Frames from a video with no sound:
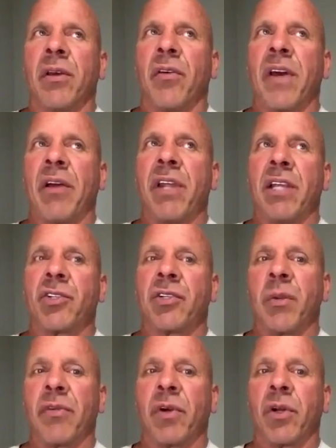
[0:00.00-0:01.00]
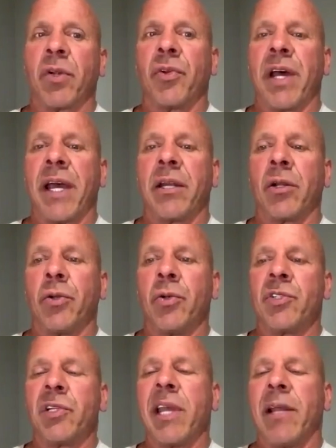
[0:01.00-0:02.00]
foundation of my vertical diet
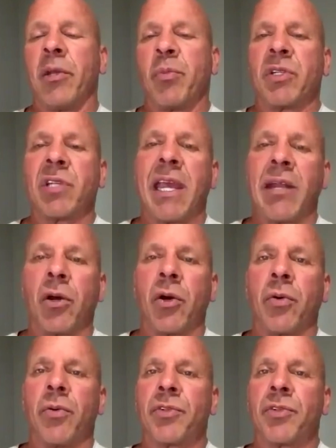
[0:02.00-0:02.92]
includes a daily potato,